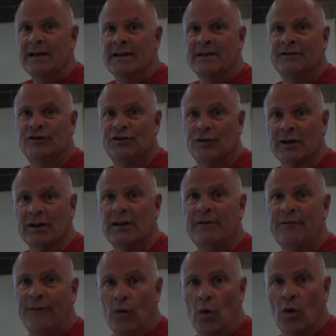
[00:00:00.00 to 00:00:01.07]
is
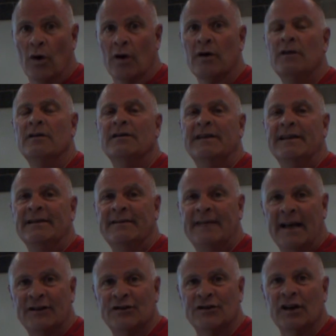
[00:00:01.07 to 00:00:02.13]
strictly for the
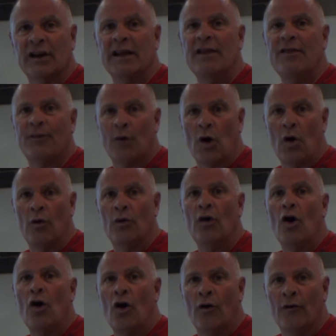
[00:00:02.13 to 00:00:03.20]
intentionally
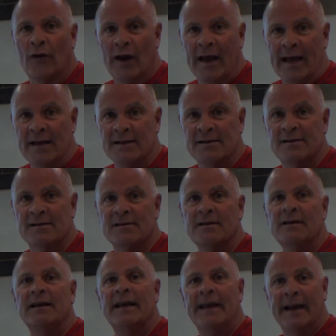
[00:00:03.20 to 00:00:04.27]
thrown
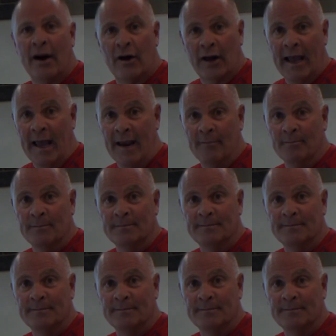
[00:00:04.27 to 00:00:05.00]
overheads in our game.